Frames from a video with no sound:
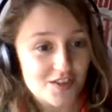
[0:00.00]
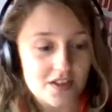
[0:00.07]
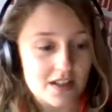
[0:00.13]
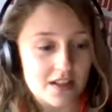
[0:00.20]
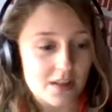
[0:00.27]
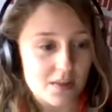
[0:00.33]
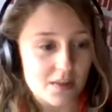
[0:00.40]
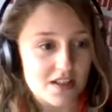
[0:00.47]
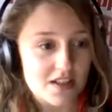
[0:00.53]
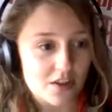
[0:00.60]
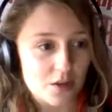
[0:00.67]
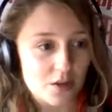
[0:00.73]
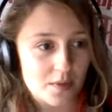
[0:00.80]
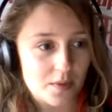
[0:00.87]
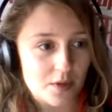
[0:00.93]
like, let me tell
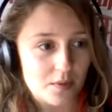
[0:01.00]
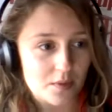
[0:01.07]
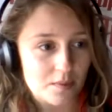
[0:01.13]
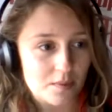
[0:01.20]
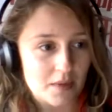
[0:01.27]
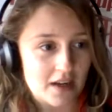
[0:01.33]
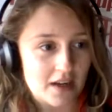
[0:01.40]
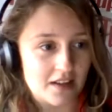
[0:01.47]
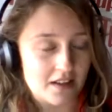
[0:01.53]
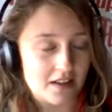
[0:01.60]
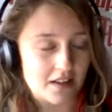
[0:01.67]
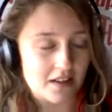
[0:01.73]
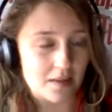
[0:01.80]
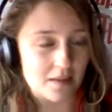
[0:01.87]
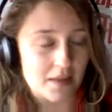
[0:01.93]
you about my
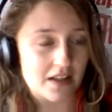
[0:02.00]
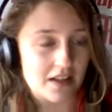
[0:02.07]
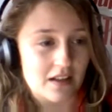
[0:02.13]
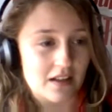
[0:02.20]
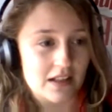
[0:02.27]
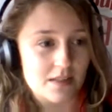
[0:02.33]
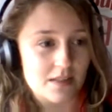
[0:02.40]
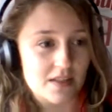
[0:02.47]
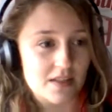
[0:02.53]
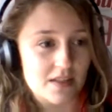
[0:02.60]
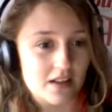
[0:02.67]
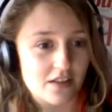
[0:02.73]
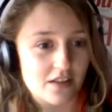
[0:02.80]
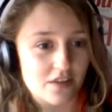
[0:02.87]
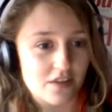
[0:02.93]
and my classmates'
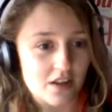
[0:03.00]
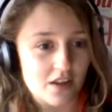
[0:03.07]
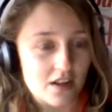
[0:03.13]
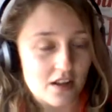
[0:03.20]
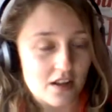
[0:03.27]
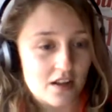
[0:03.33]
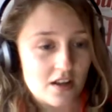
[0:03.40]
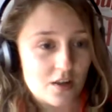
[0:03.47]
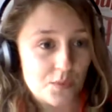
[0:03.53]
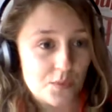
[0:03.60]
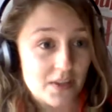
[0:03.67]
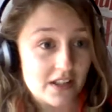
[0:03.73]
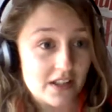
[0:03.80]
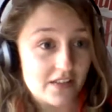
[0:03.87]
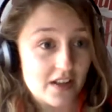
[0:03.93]
life.
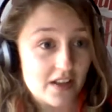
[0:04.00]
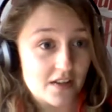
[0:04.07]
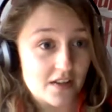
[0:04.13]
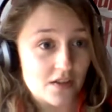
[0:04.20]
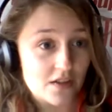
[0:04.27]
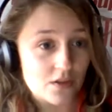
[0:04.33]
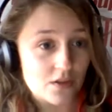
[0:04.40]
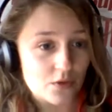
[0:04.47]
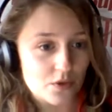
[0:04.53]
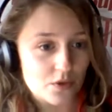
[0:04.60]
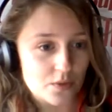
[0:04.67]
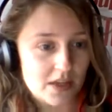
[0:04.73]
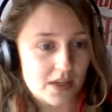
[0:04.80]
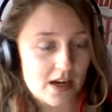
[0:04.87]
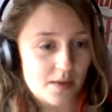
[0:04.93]
We live at the school, so
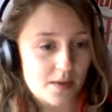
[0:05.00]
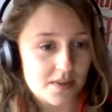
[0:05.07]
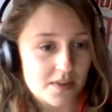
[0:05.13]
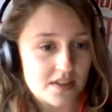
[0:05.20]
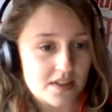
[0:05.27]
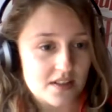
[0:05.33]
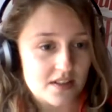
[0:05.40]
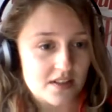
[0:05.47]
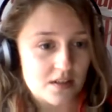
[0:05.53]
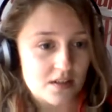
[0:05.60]
we get up at 6 in the